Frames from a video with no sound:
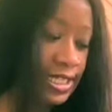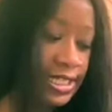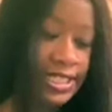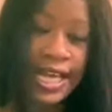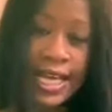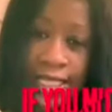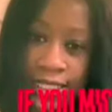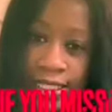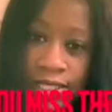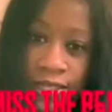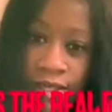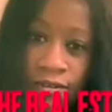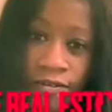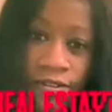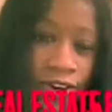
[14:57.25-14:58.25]
debt
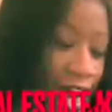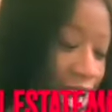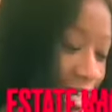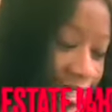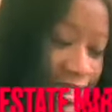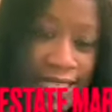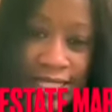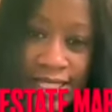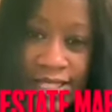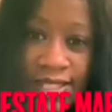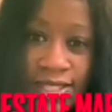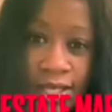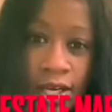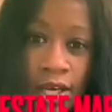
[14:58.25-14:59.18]
for assets,